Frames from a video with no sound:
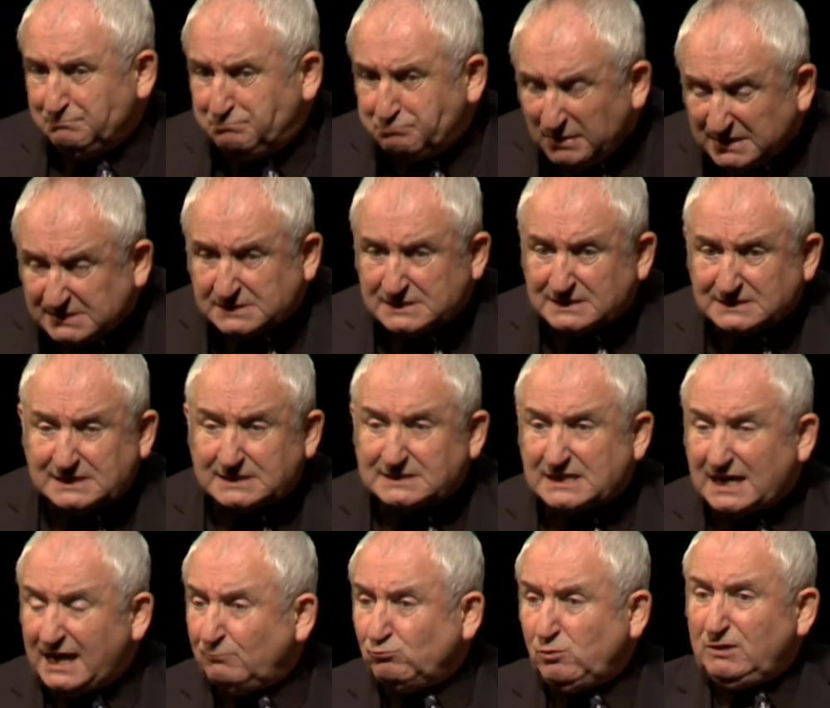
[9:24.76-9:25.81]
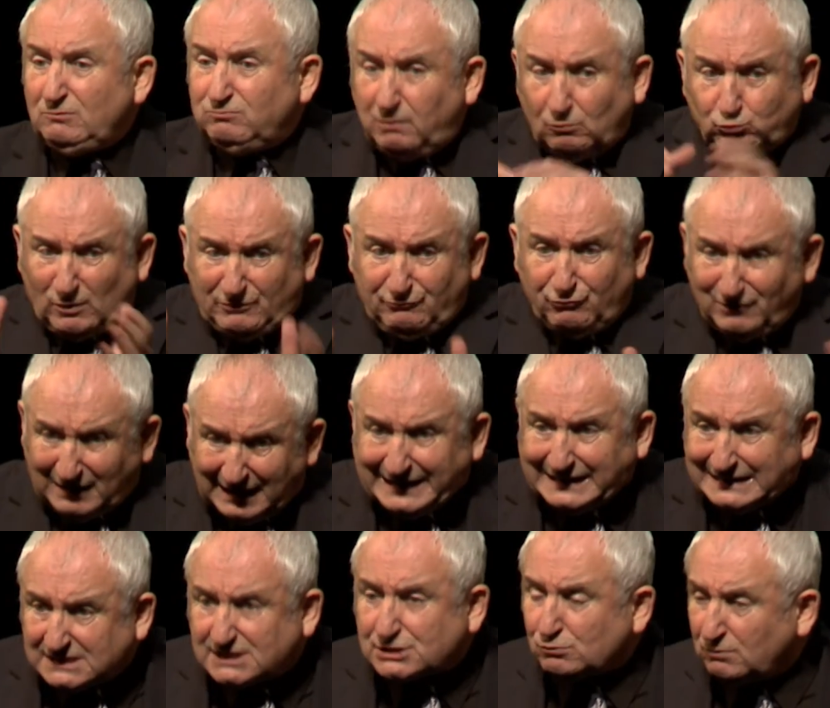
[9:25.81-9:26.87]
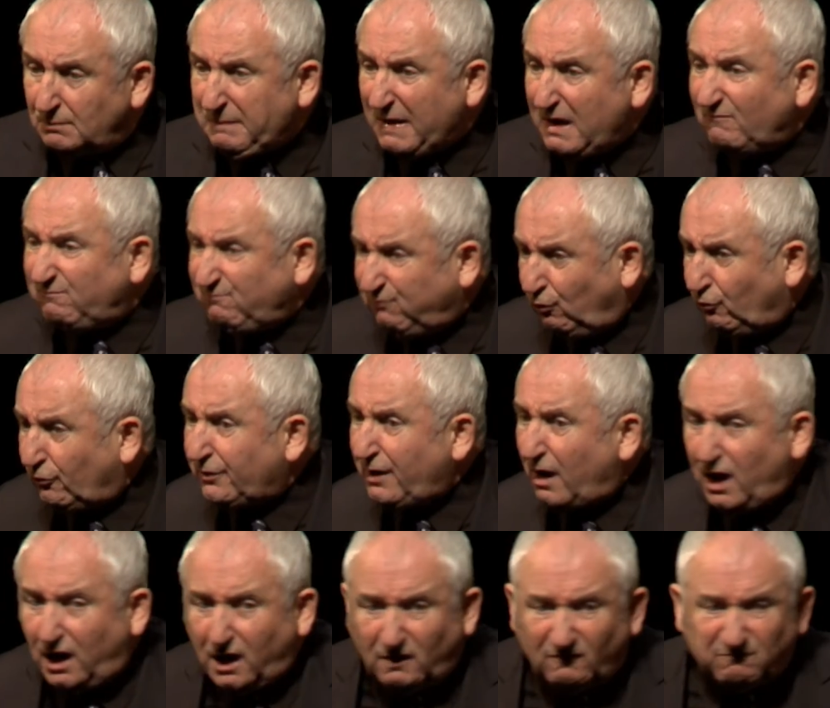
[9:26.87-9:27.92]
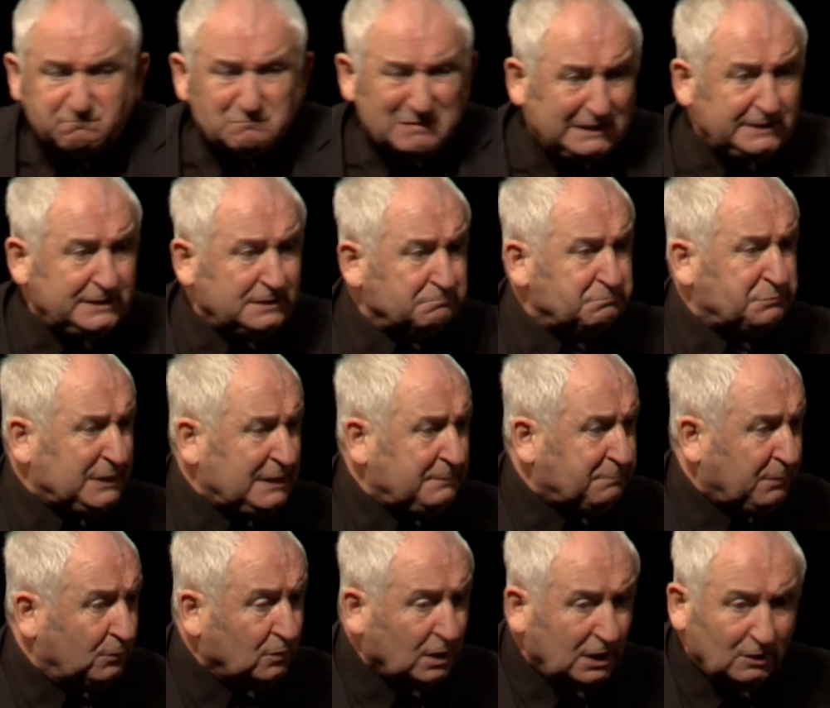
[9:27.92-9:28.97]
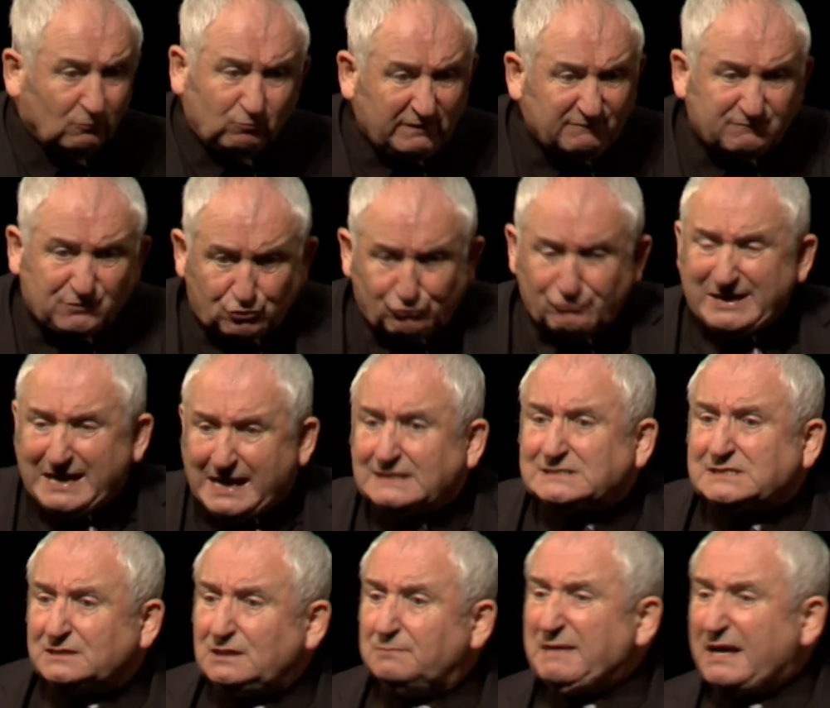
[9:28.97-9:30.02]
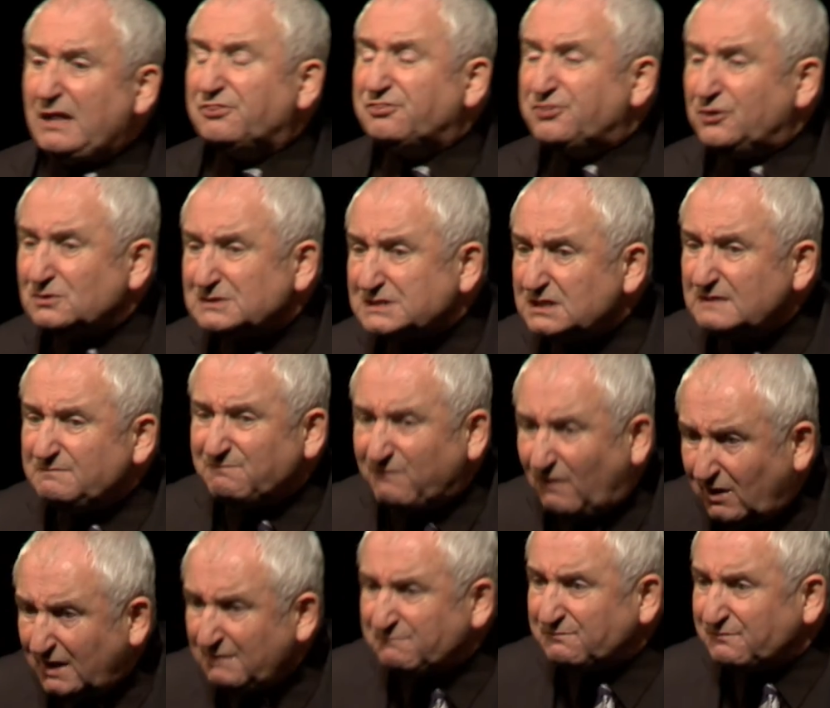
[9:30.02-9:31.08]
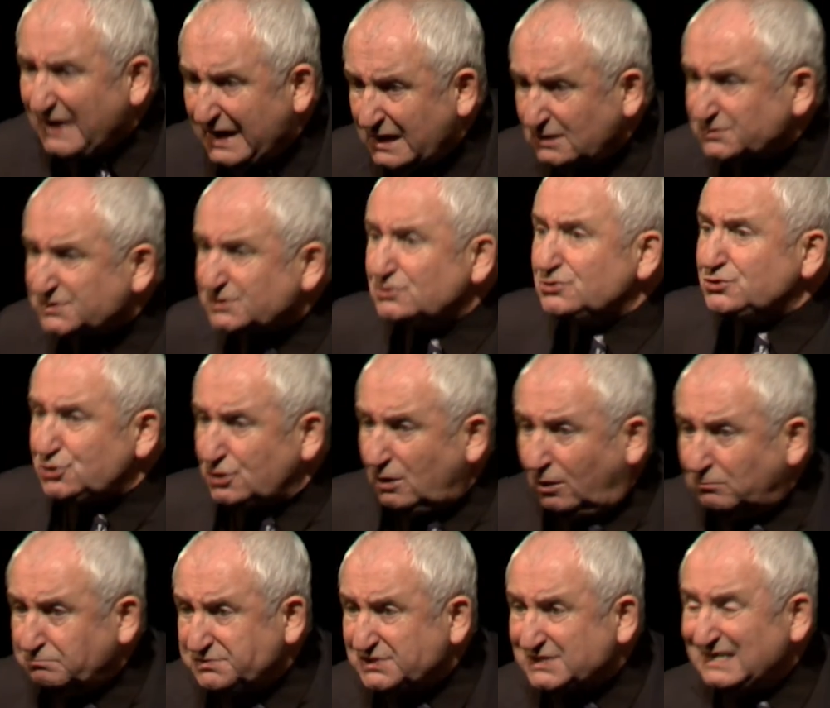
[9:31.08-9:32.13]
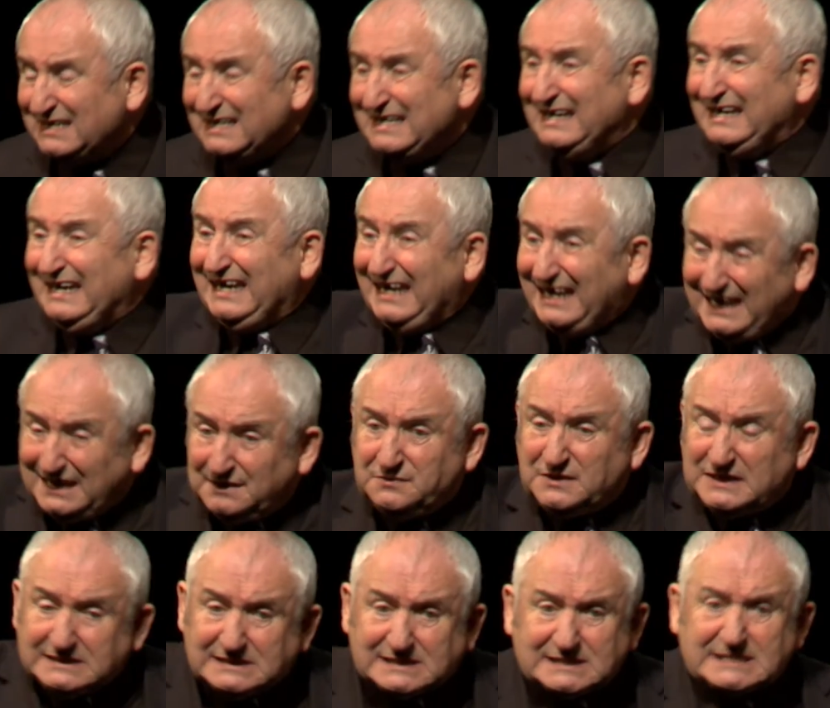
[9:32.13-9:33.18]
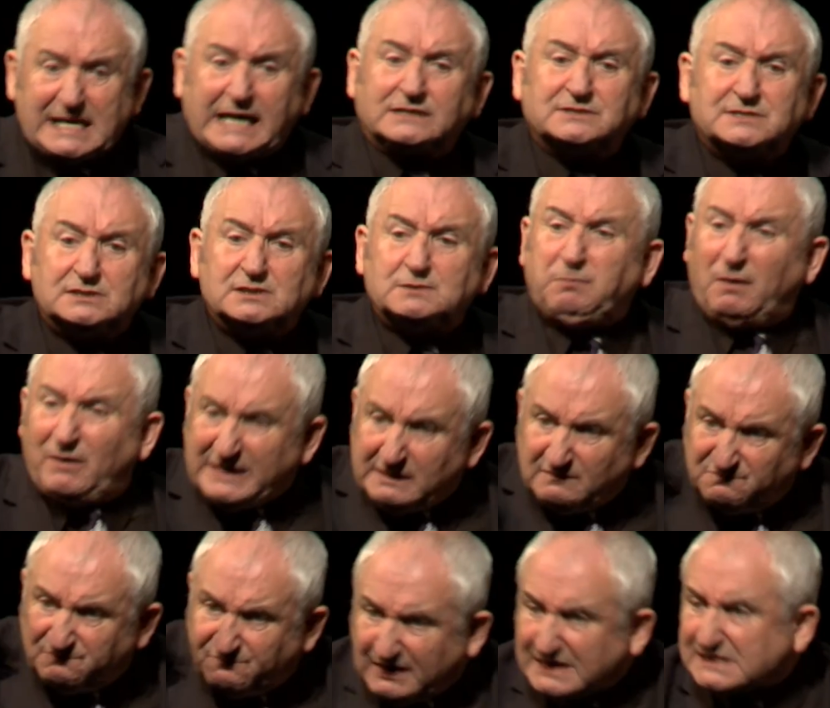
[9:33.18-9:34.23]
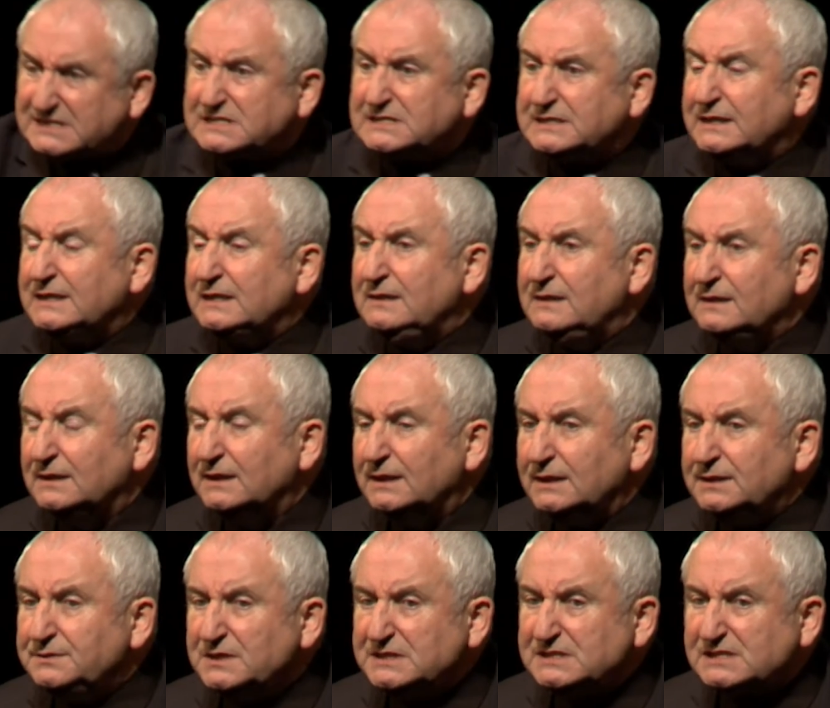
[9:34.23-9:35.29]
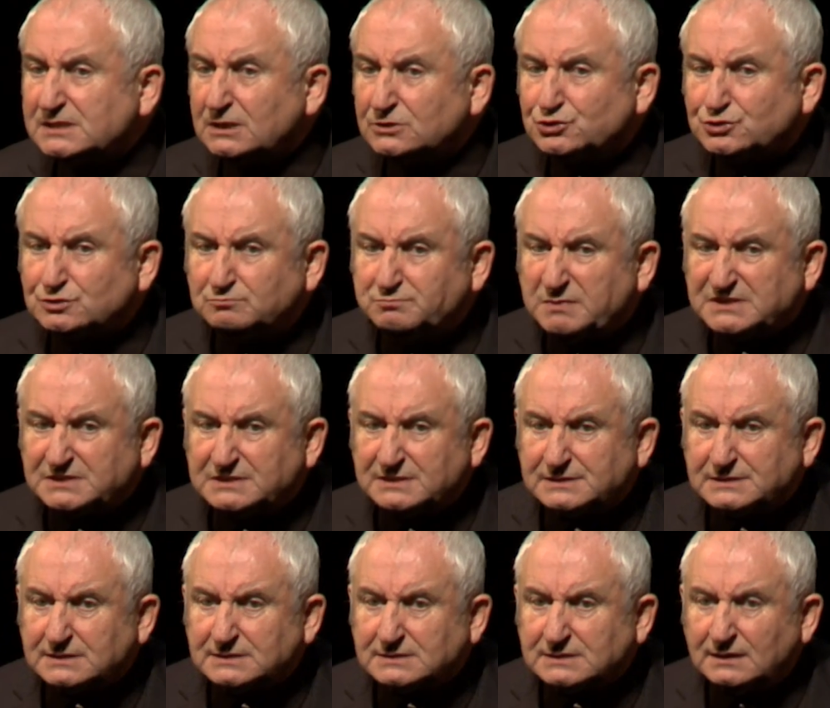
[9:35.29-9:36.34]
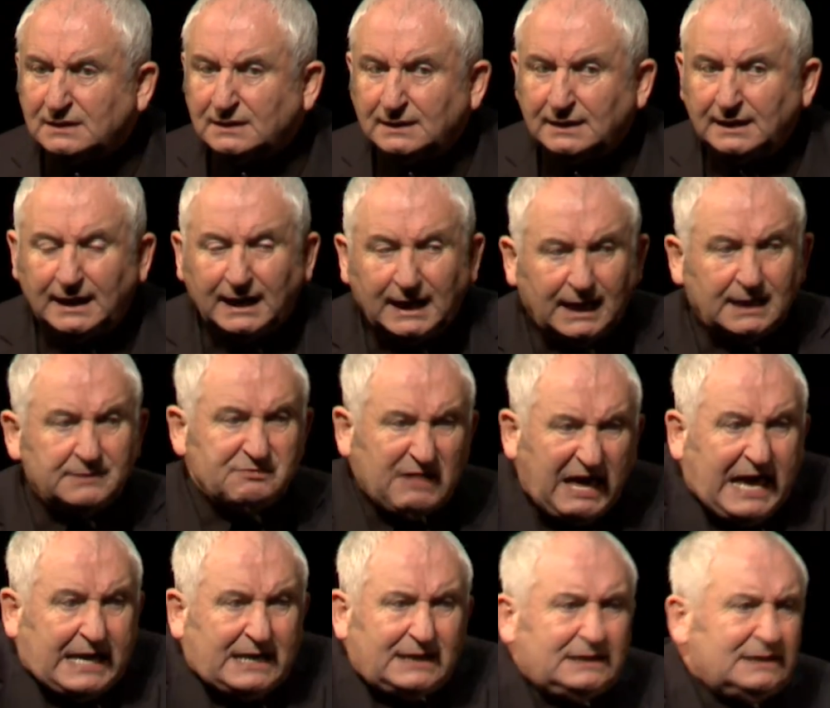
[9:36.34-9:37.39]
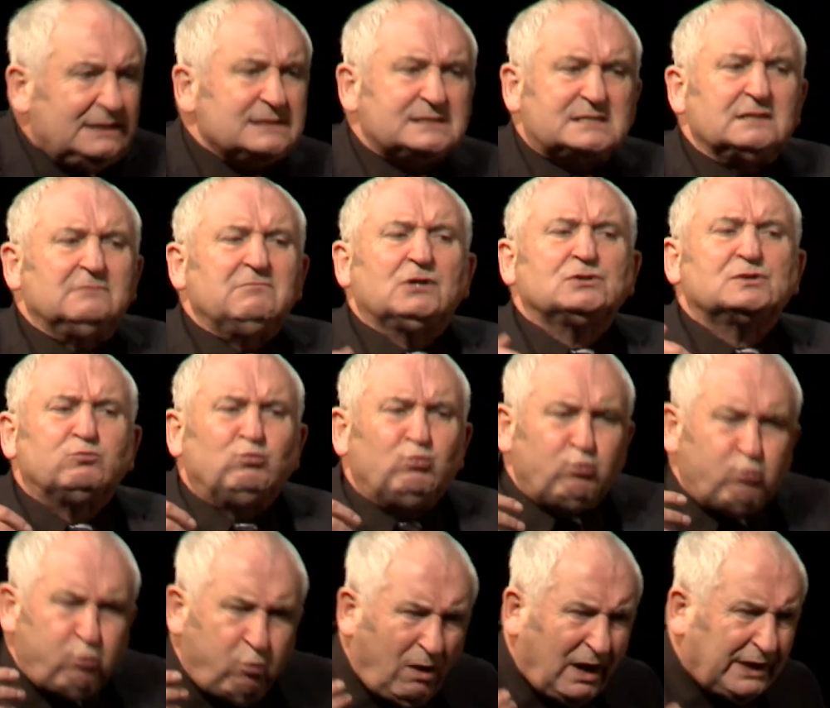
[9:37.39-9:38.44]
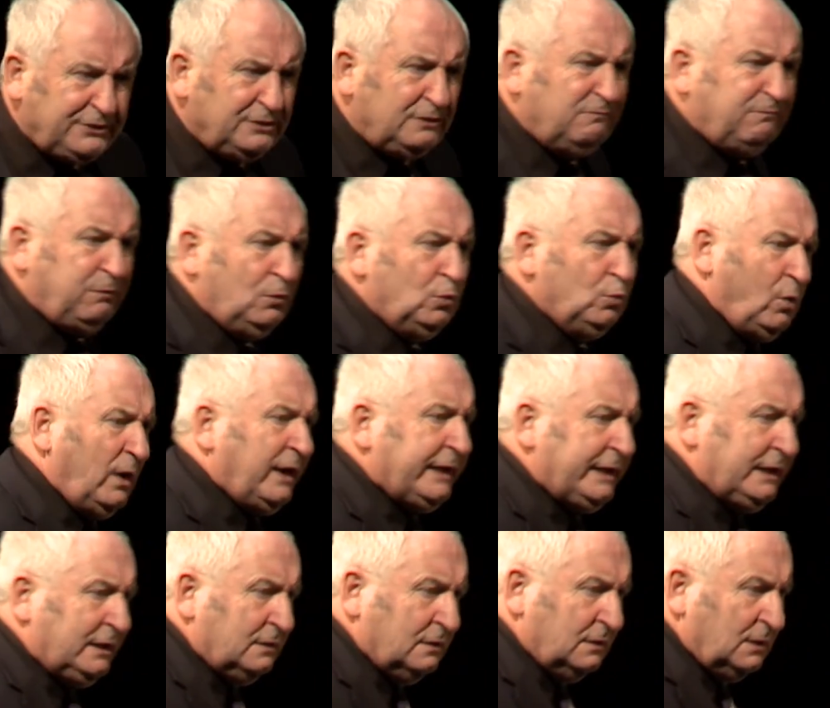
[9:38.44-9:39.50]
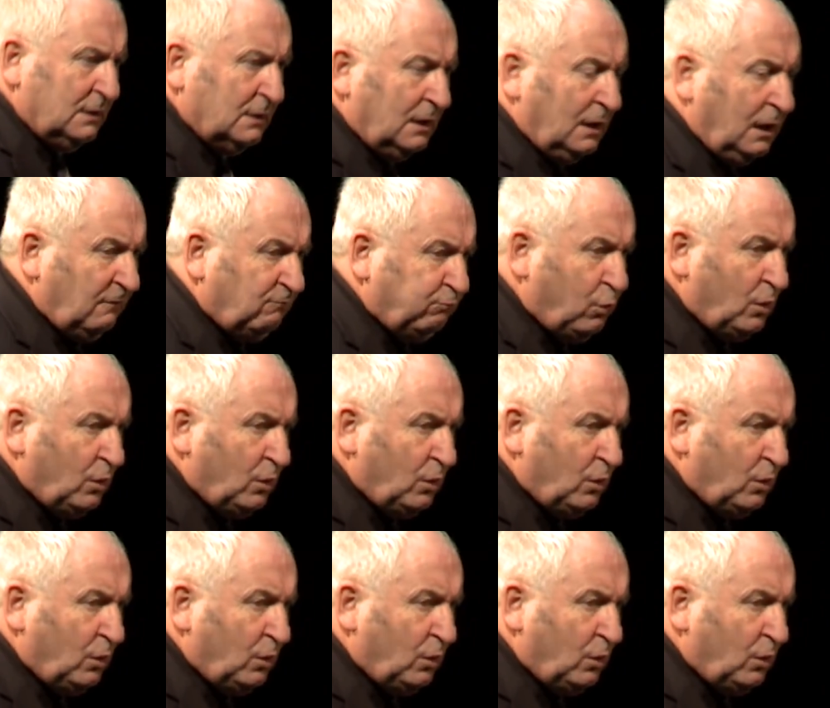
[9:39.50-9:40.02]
businesses, and we relate to about 4.5 million people. We've created about 35,000 jobs in these sectors by investing in these social businesses. And that is the most wonderful way of